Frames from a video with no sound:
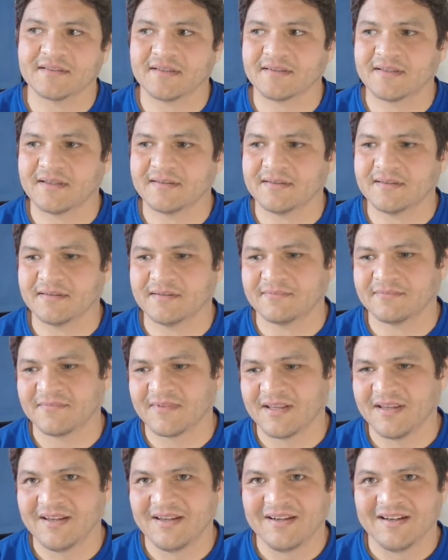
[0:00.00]
And then
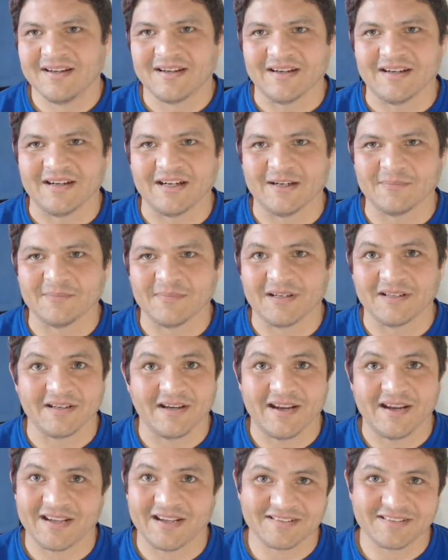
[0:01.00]
and
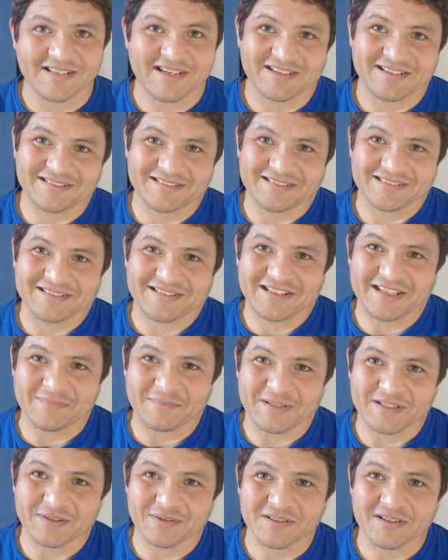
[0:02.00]
I guess that can lead me
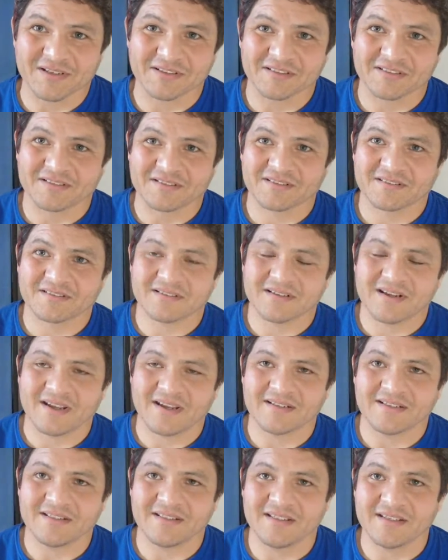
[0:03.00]
to another
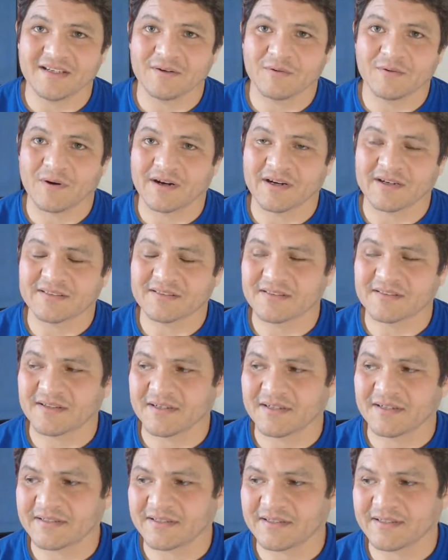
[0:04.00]
idea where it's
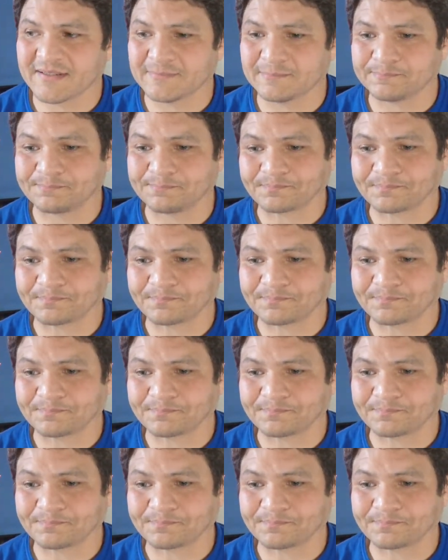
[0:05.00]
like um,